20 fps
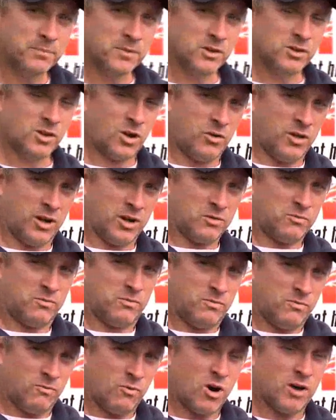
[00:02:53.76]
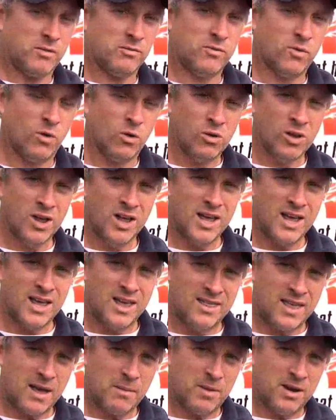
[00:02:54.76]
so that it's right full,
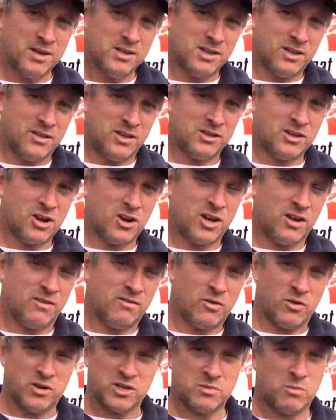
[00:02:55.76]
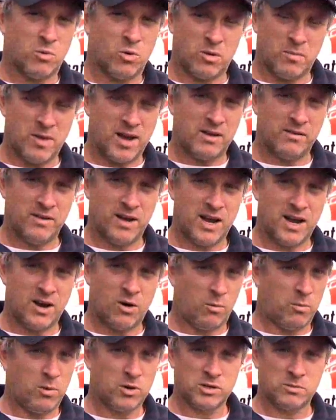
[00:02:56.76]
that means that there's only a very small amount of air,
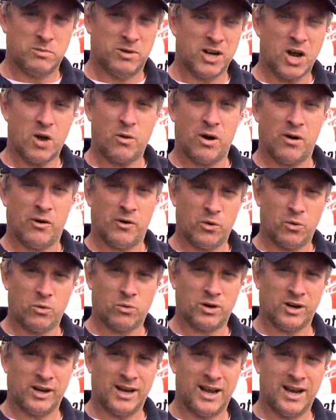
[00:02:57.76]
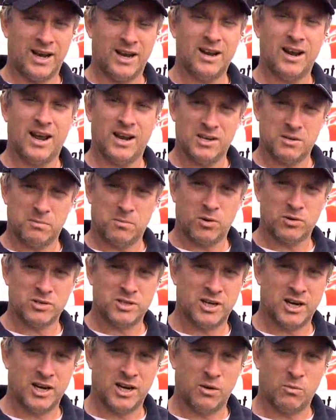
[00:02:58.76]
or possibly no air at all, can get in and
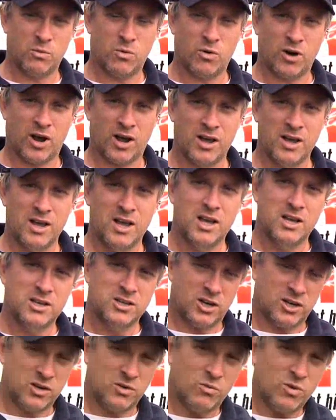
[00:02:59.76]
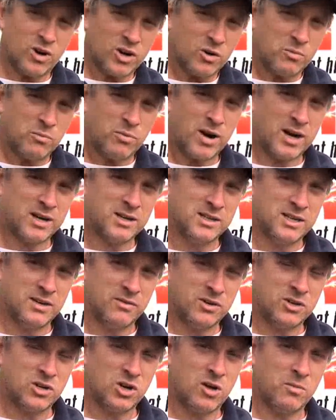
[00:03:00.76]
deposit any water. So it's a really good practice.
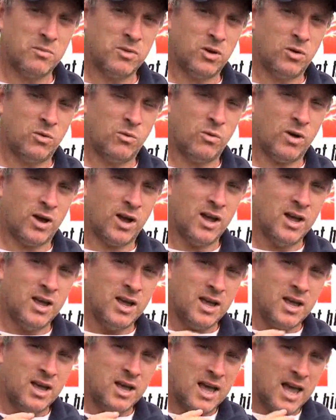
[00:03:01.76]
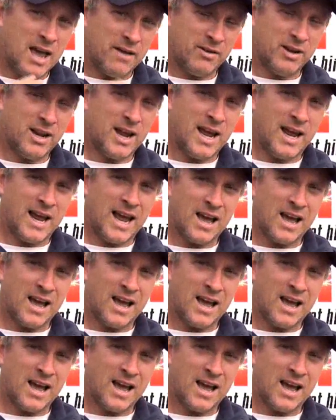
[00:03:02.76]
Every time you have a day